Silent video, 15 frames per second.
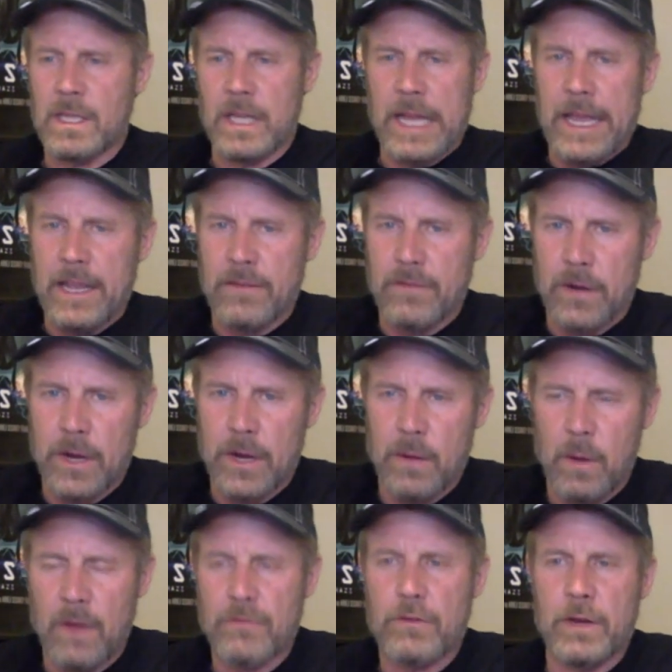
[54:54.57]
wasn't going to end
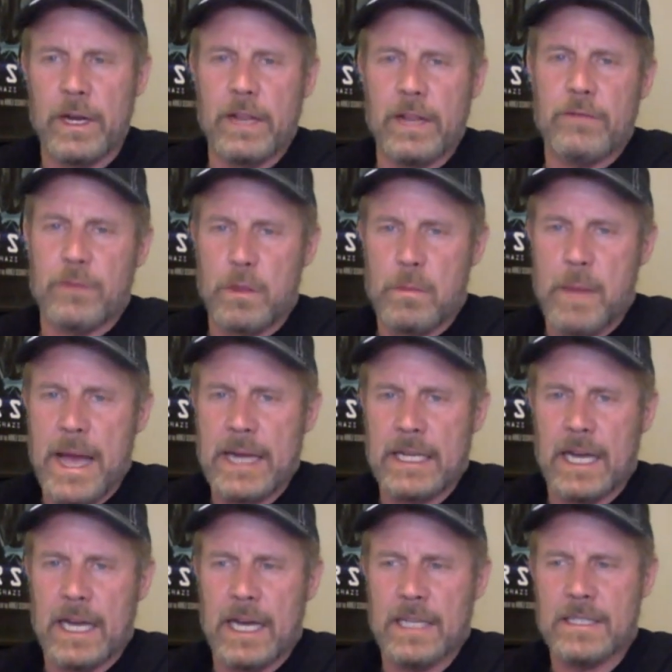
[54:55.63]
very well for the
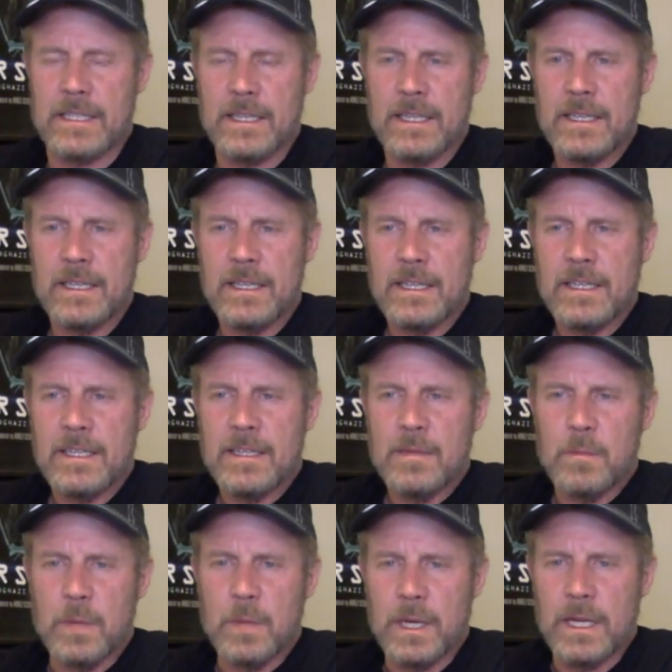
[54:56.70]
bad guys.
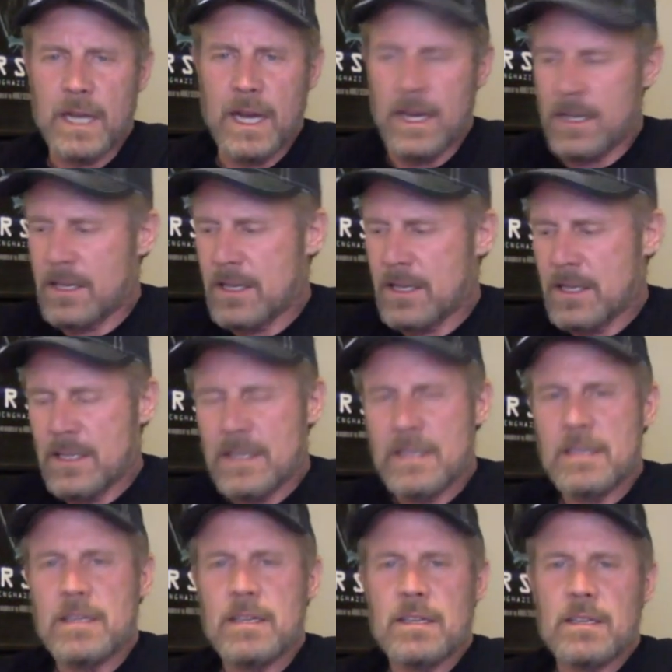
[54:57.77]
But
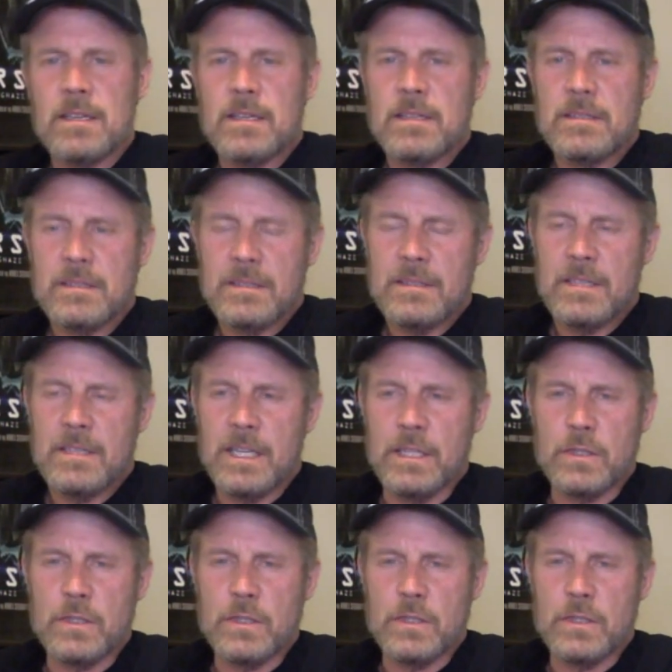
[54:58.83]

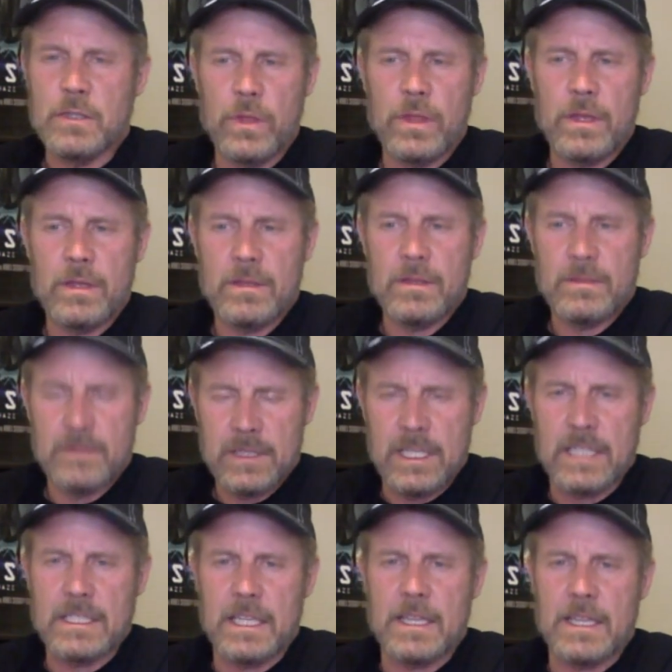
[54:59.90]
in truth,
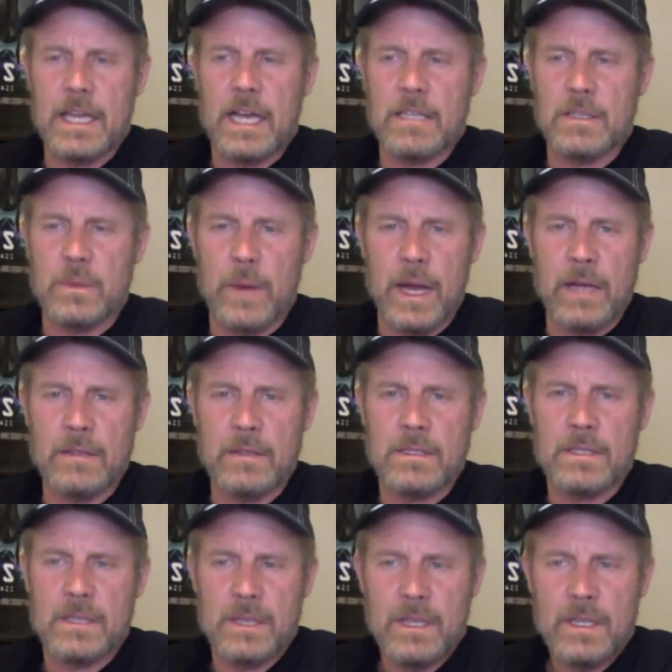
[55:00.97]
60,000
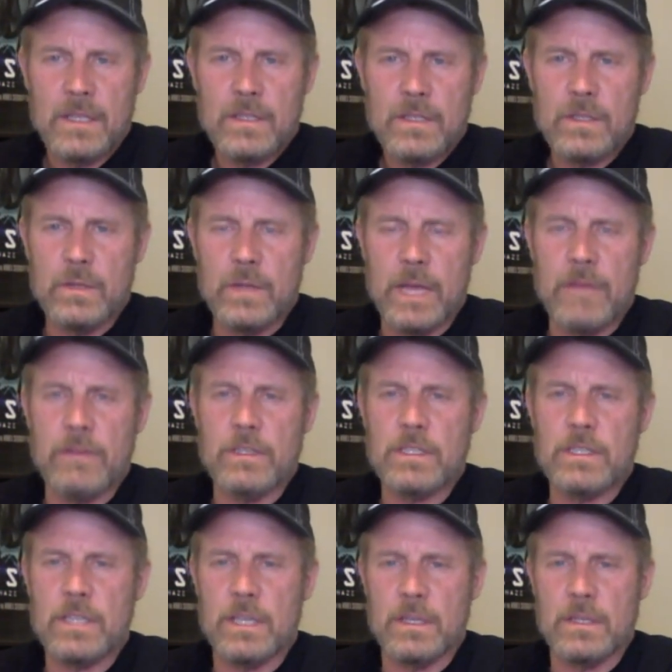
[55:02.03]
rounds 2
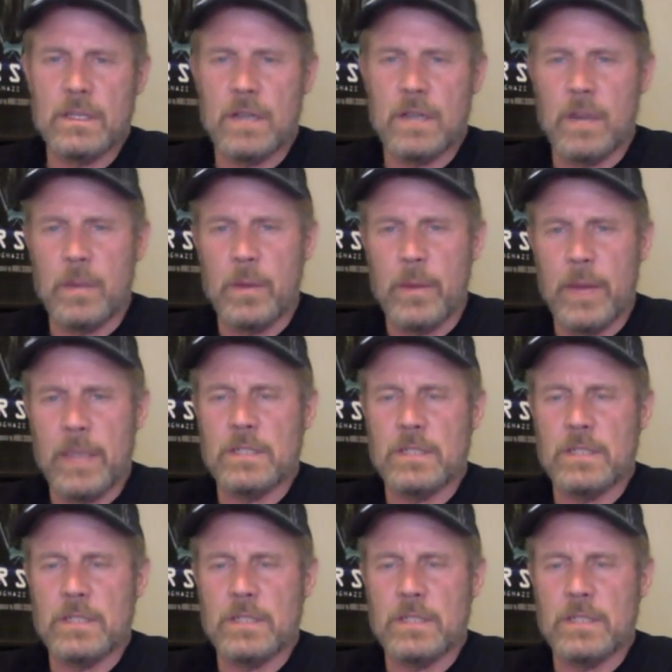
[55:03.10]
Navy SEALs, an Army